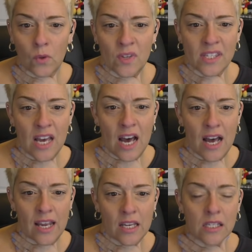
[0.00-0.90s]
What's the
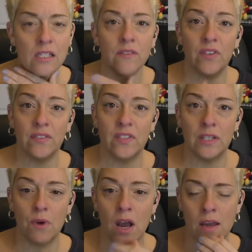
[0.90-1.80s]
highest?
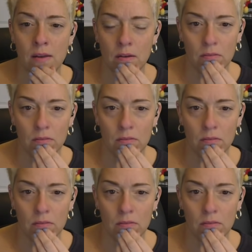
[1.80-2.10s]
50, right?